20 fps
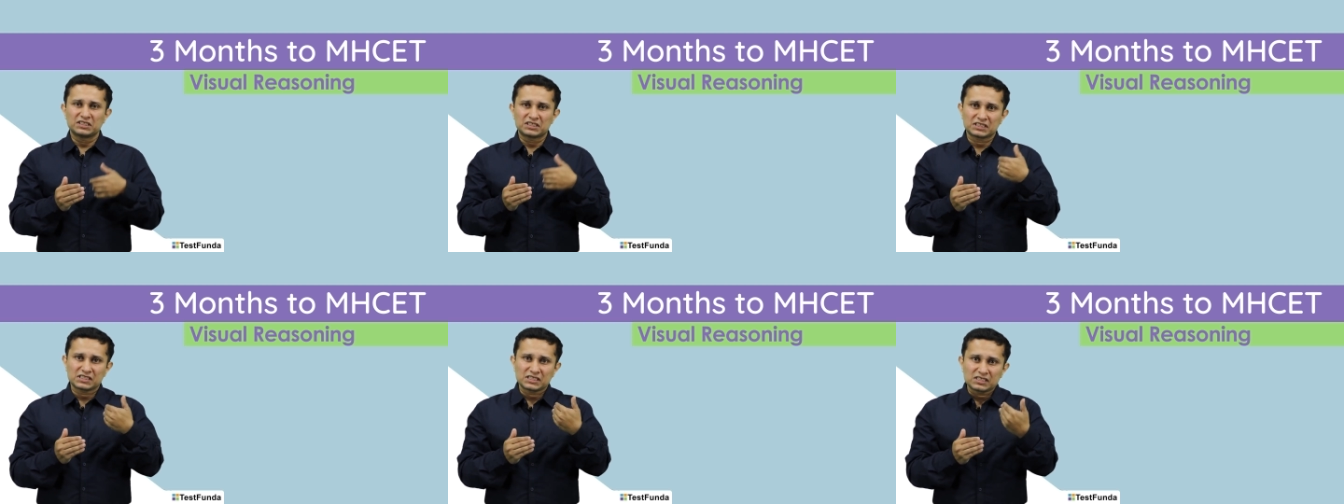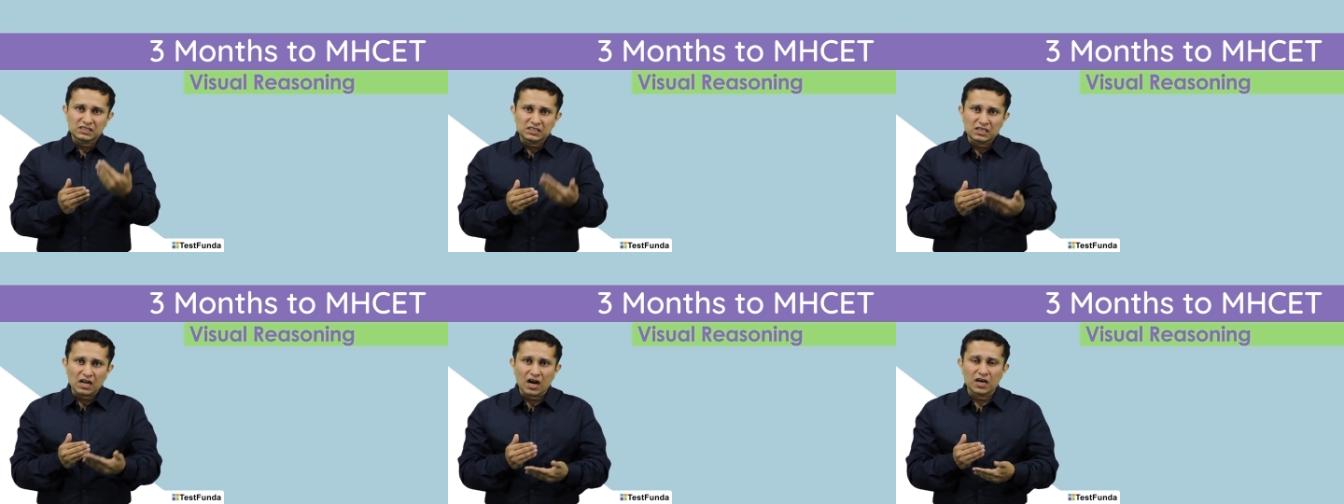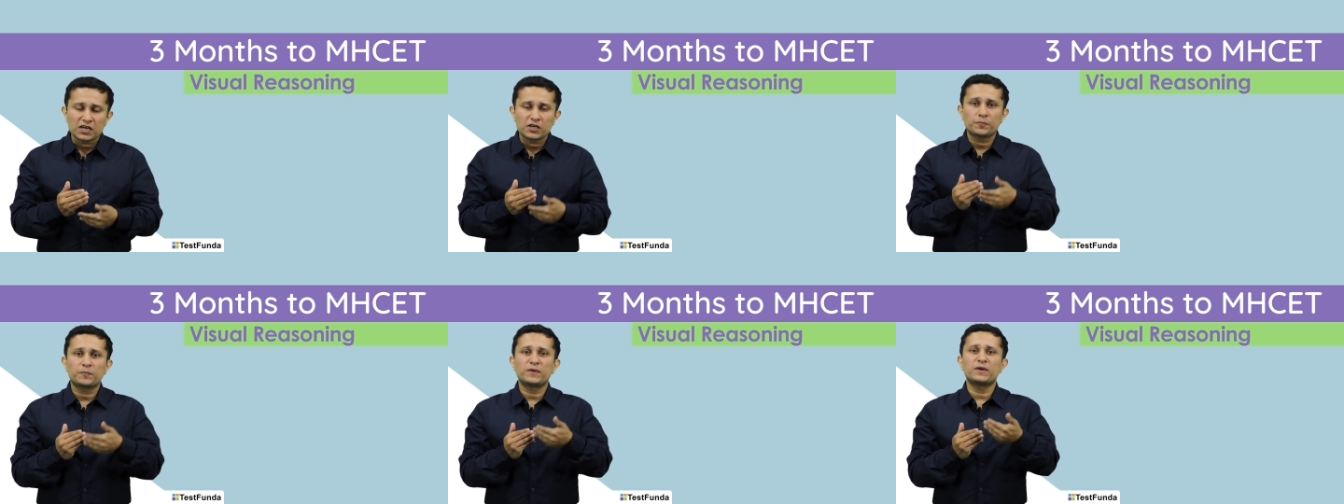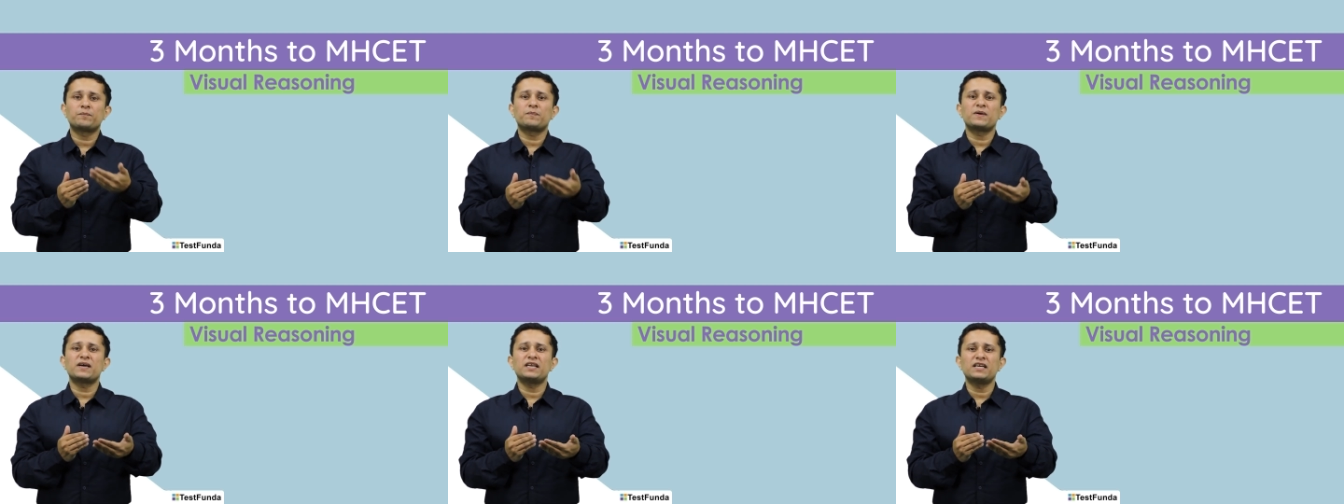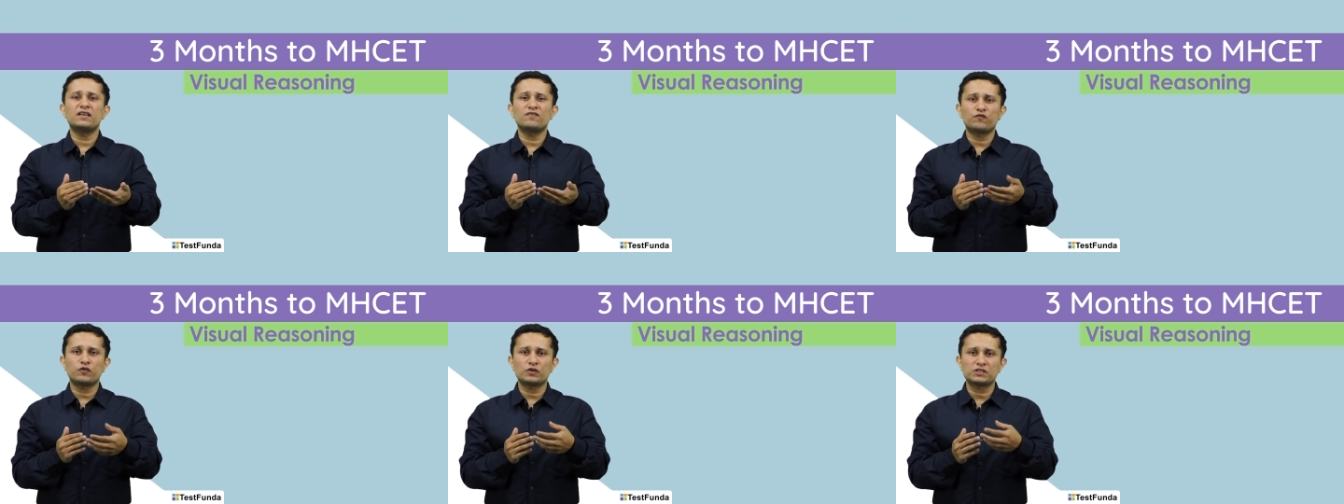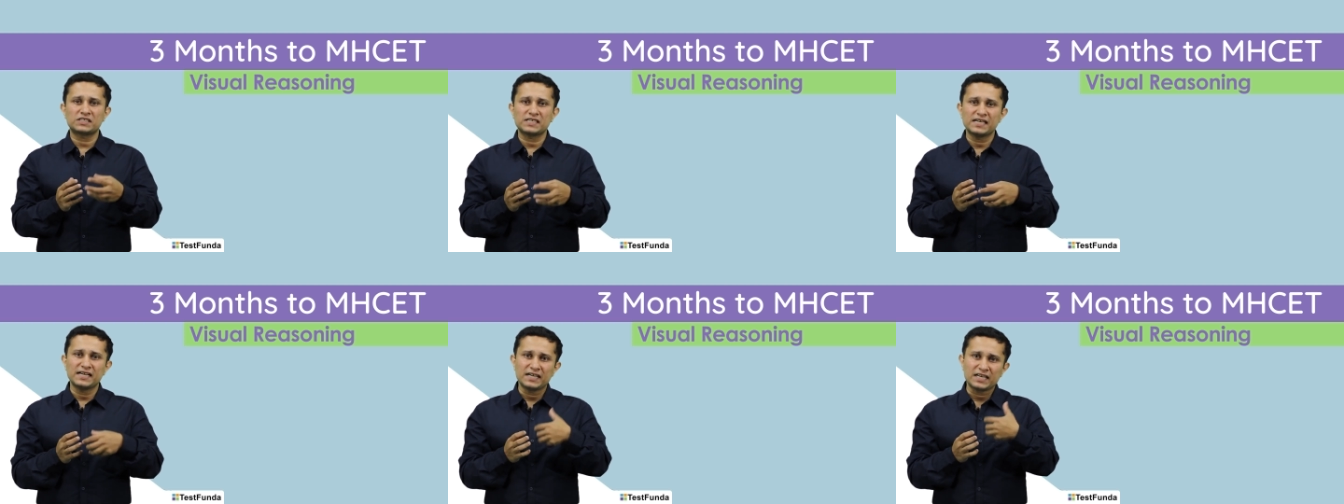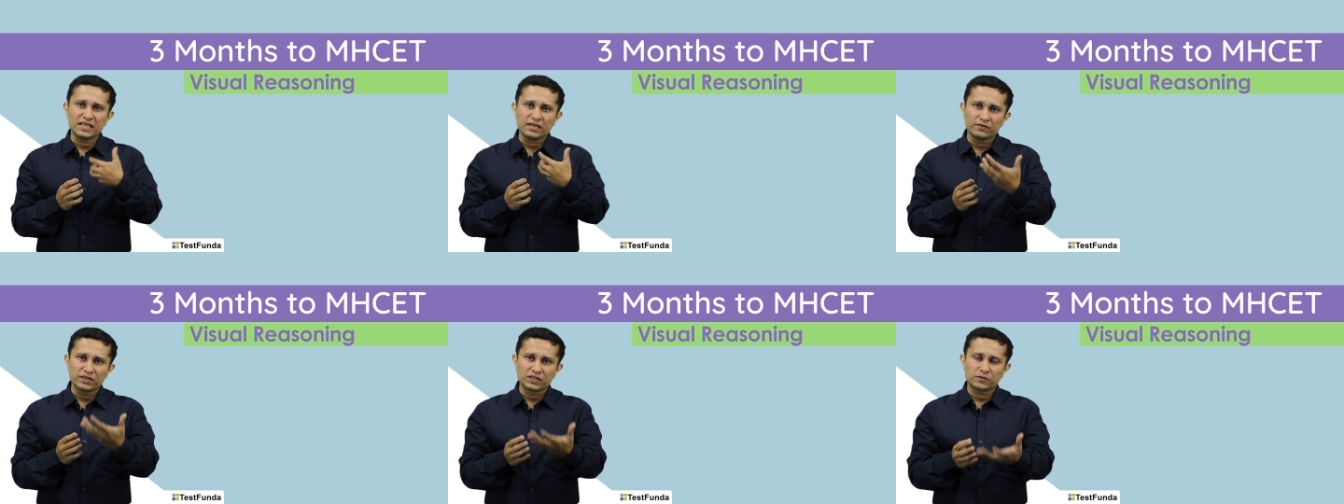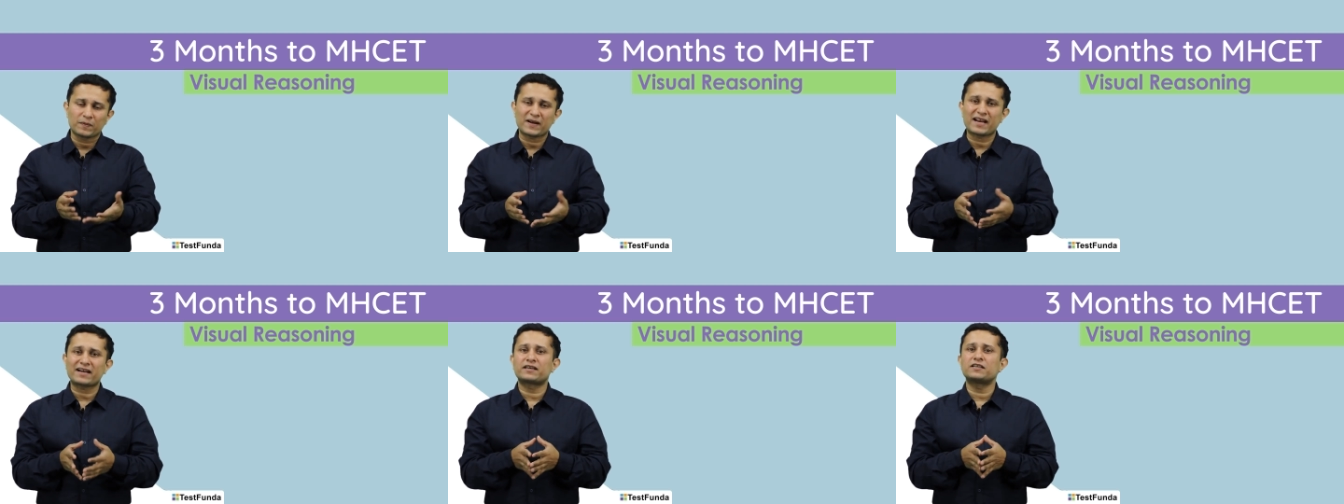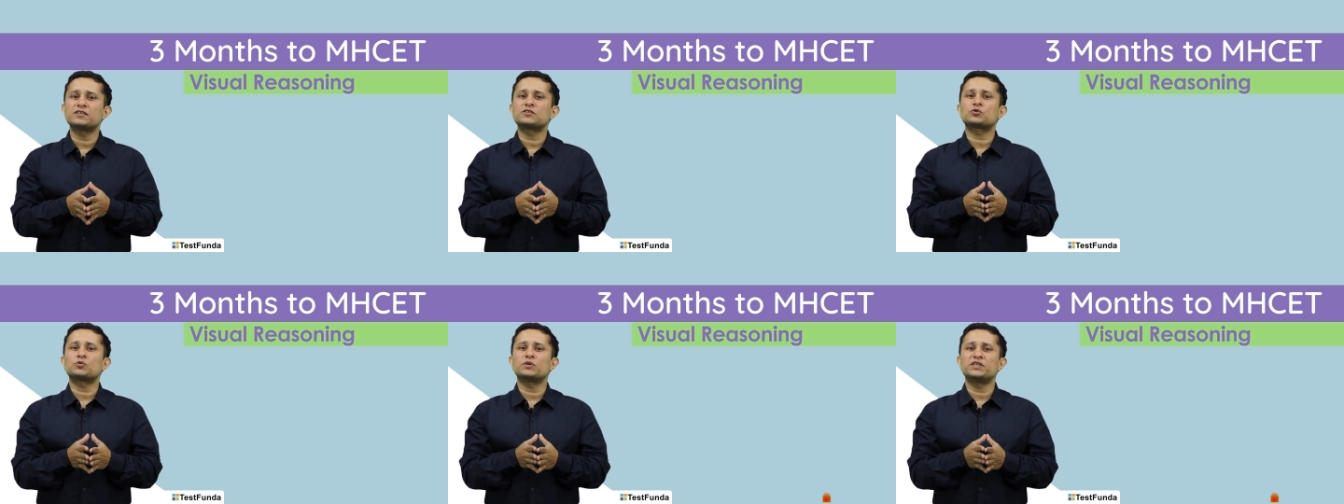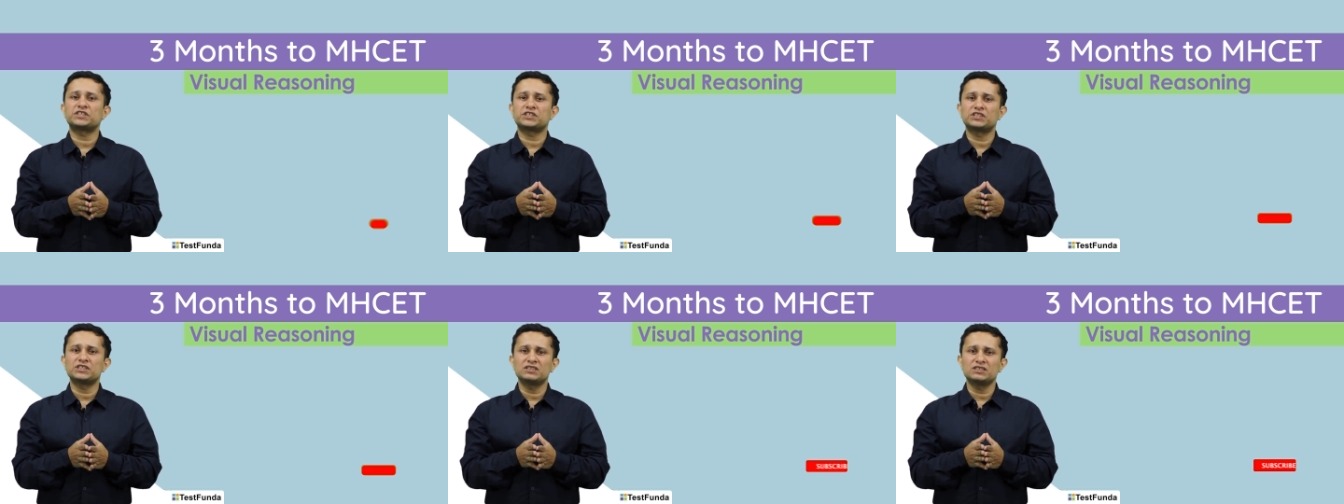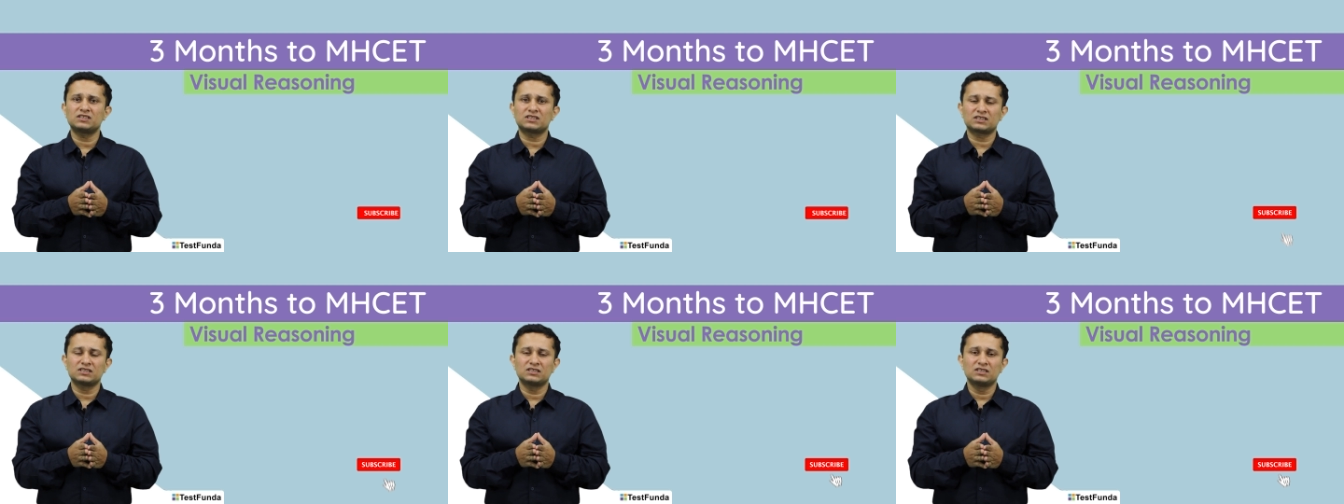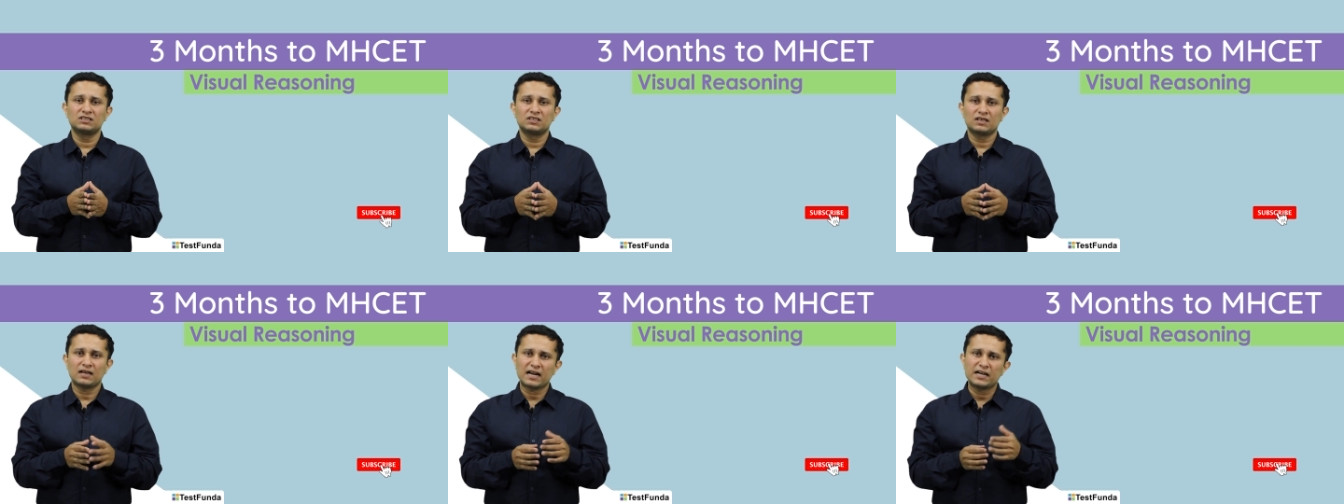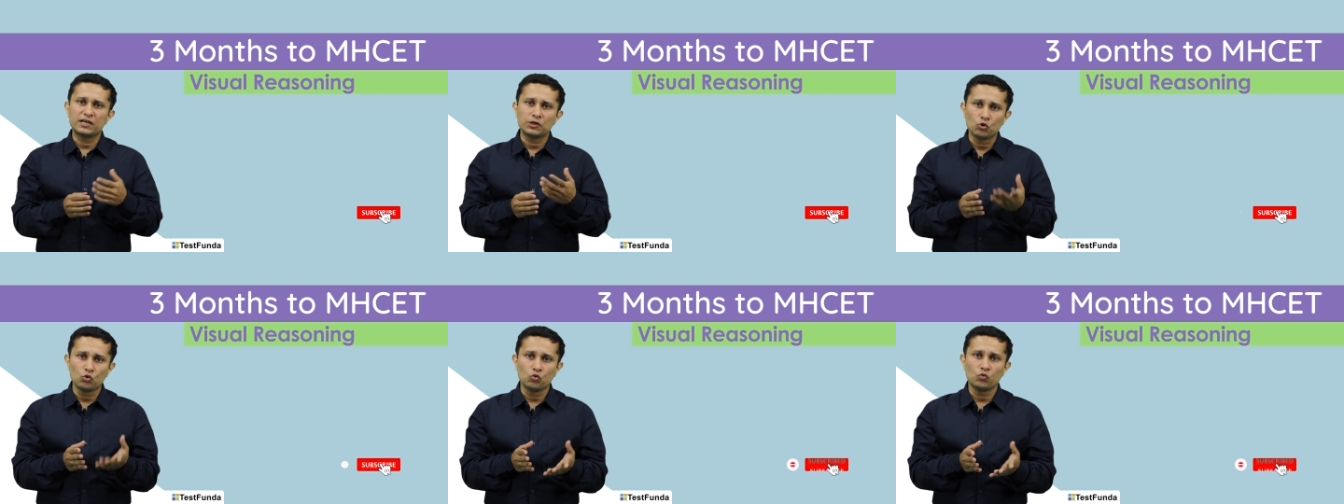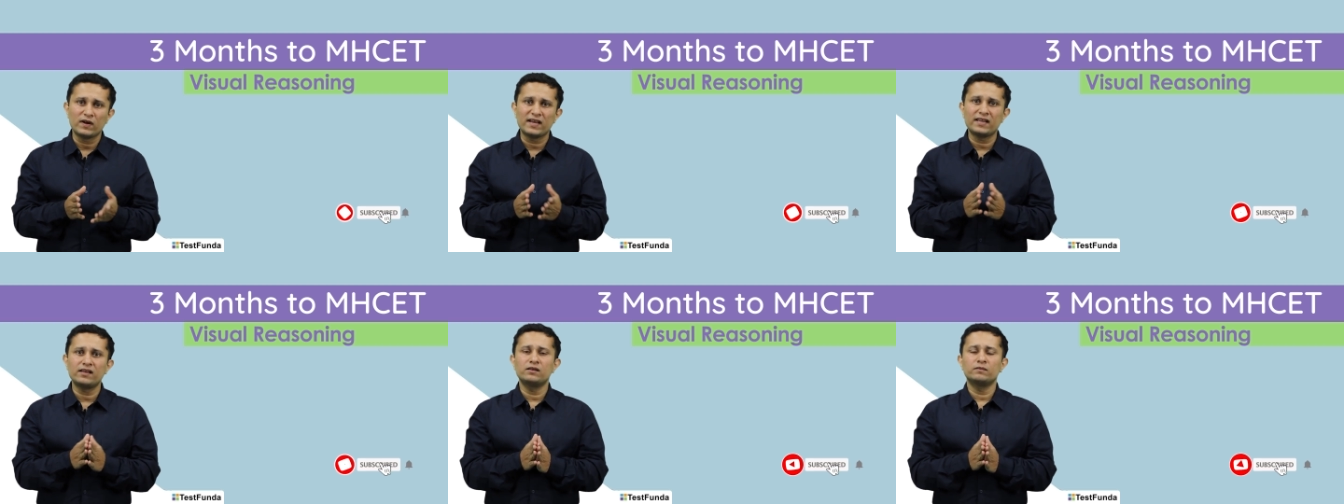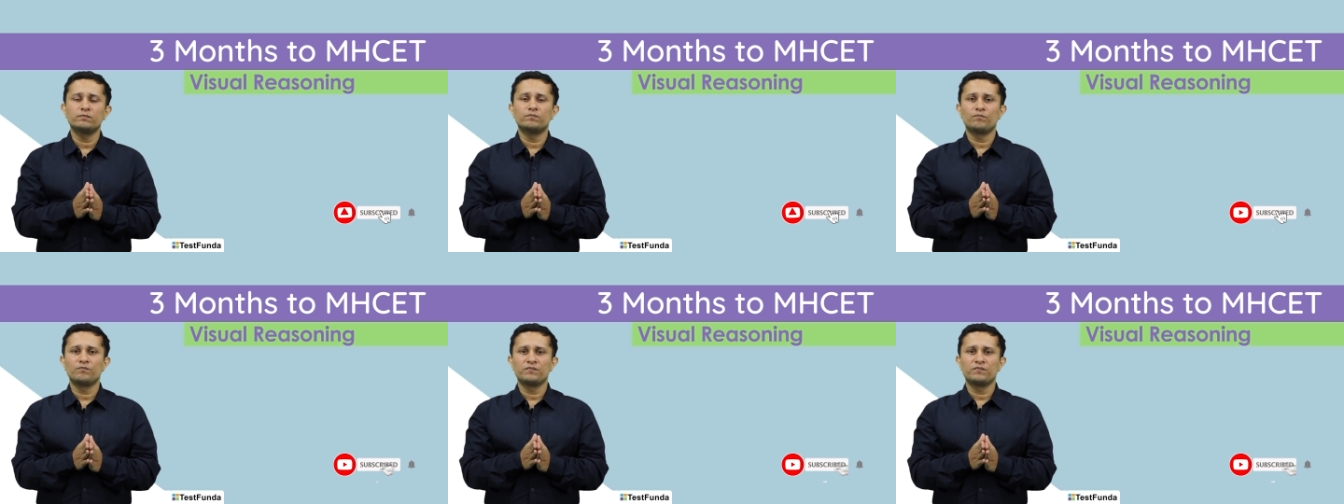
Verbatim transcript: start preparing for CET with practice questions and do well.